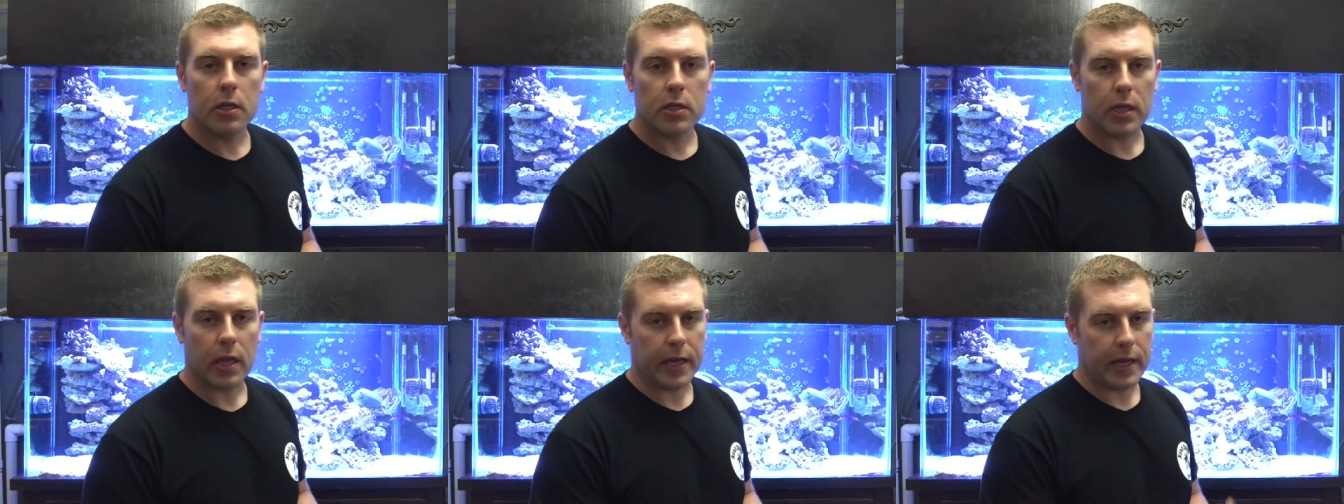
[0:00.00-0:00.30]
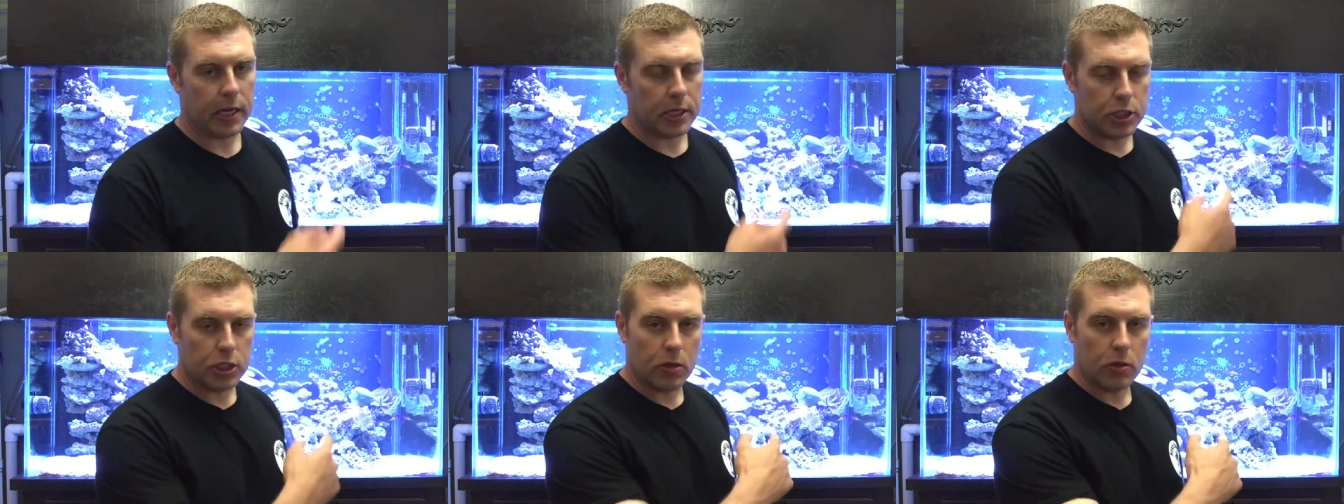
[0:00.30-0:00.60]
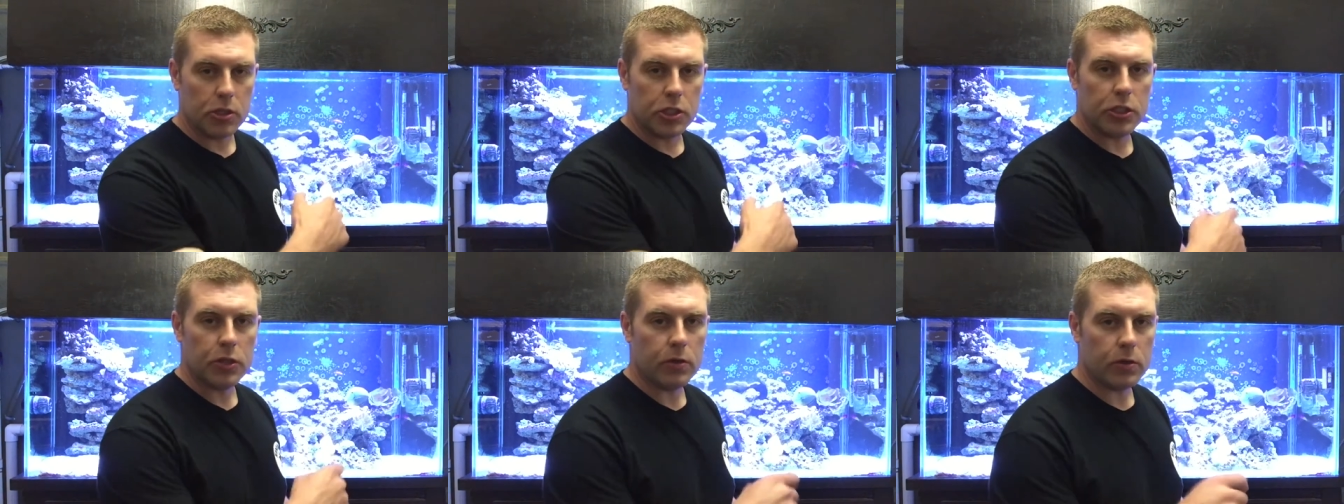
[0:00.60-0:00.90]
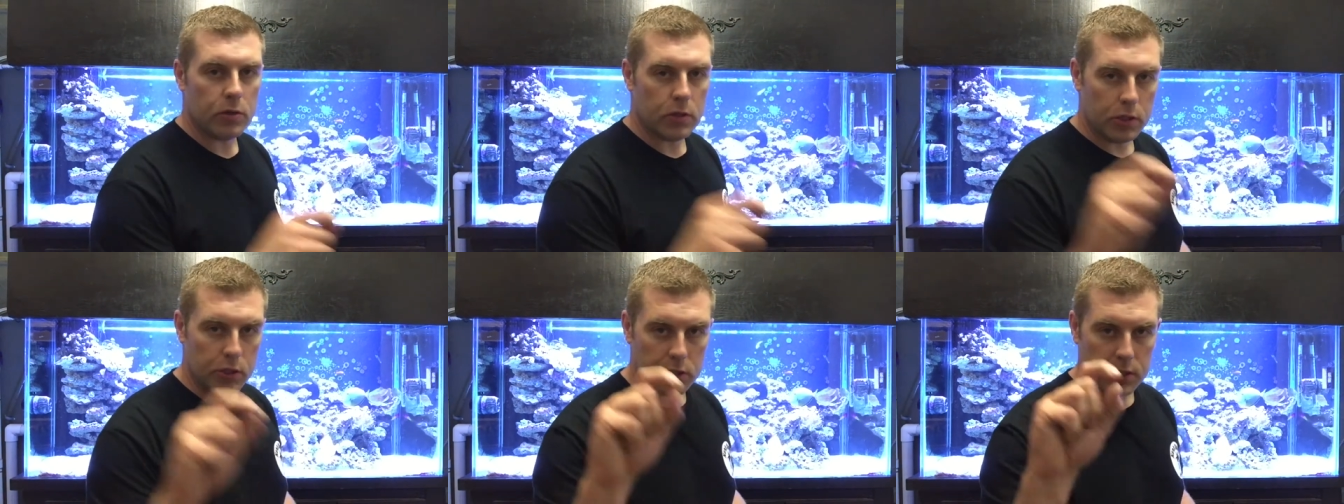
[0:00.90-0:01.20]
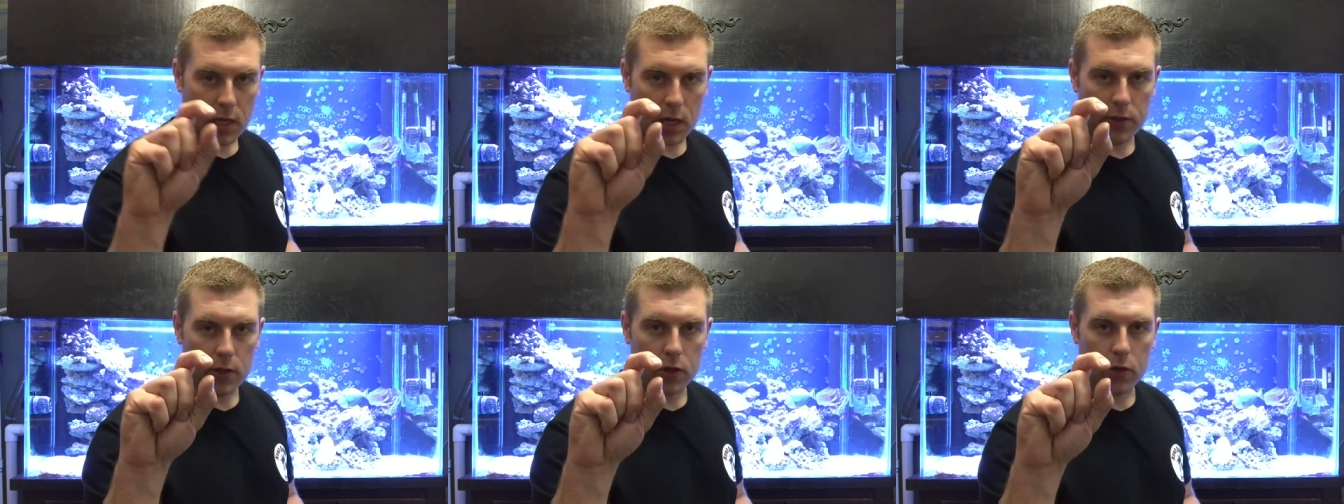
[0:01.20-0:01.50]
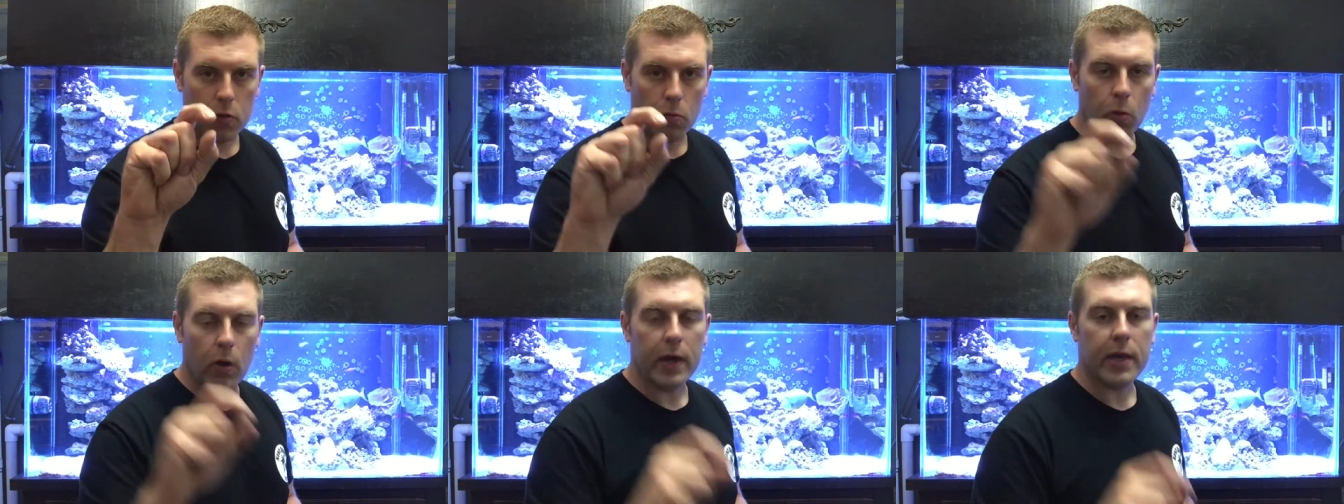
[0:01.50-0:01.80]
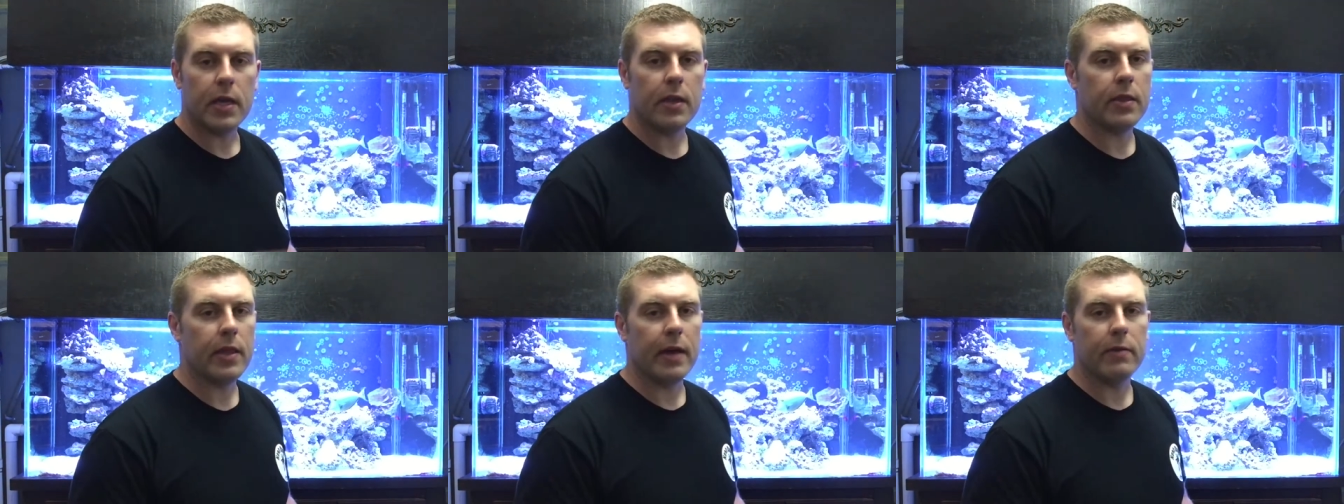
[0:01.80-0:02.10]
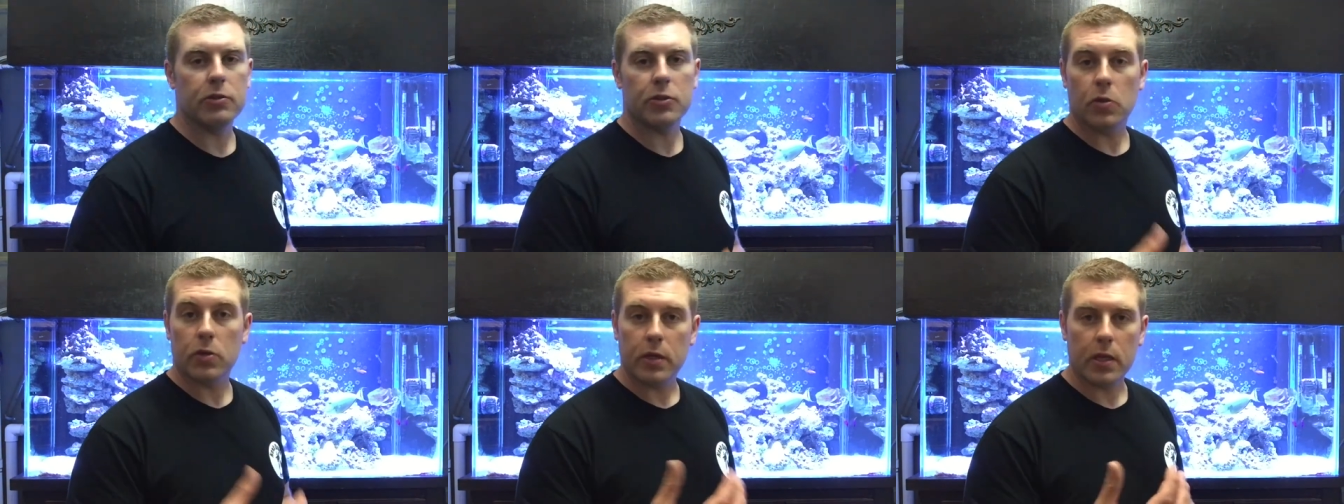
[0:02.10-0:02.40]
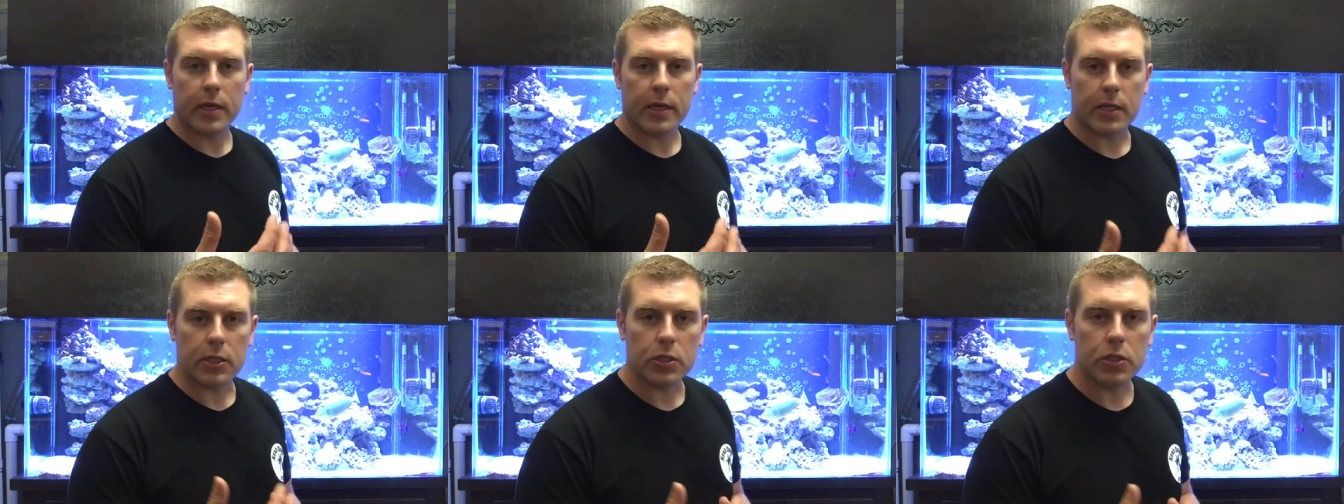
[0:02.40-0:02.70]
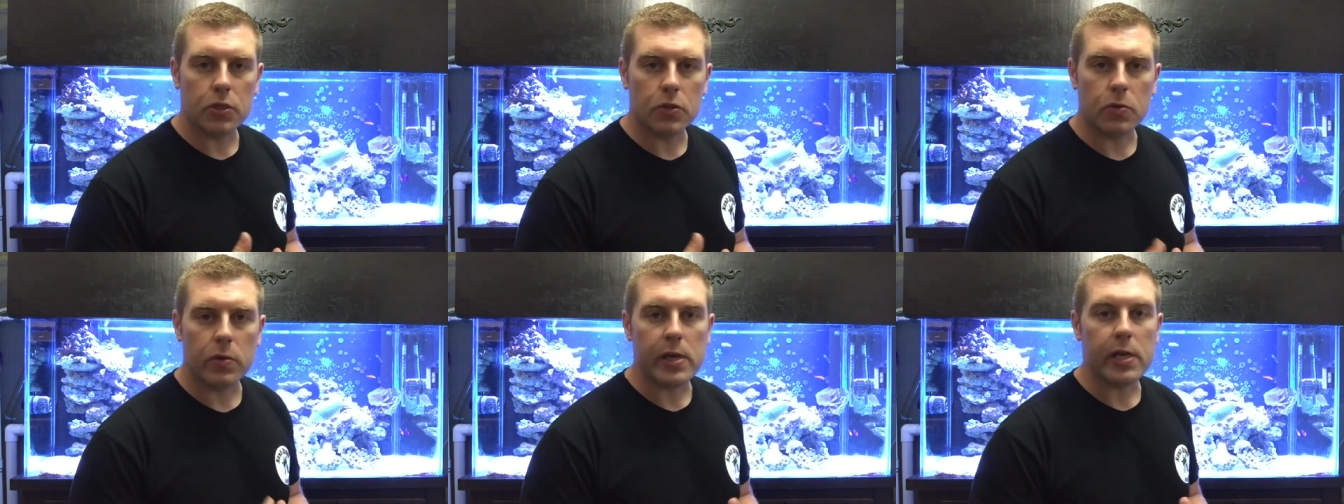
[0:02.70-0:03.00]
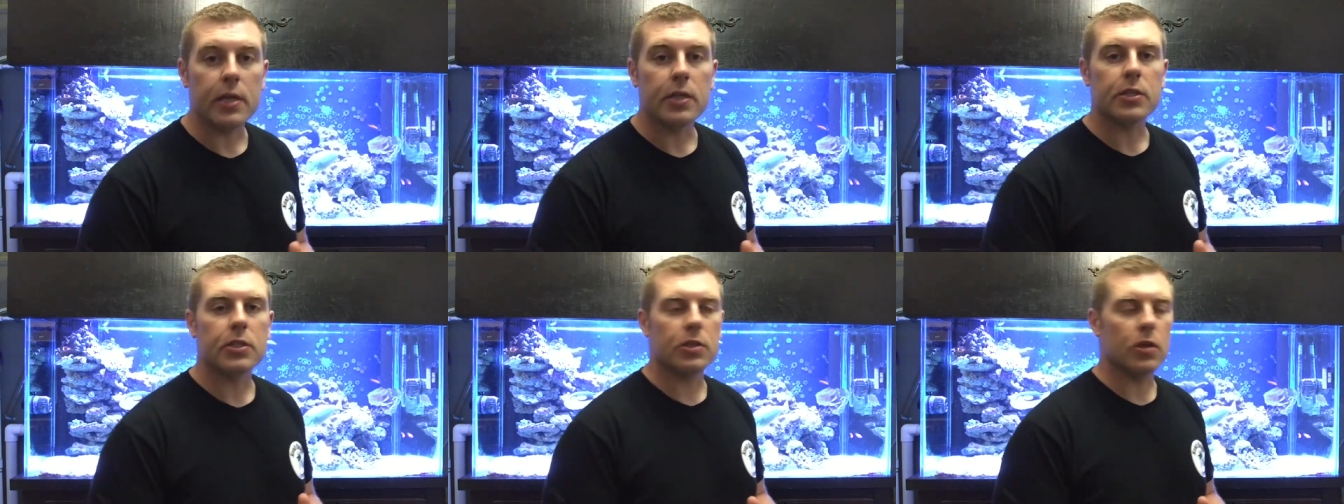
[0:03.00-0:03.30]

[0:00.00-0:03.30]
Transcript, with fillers: Like I showed you, you saw the new white, that was only like in two weeks.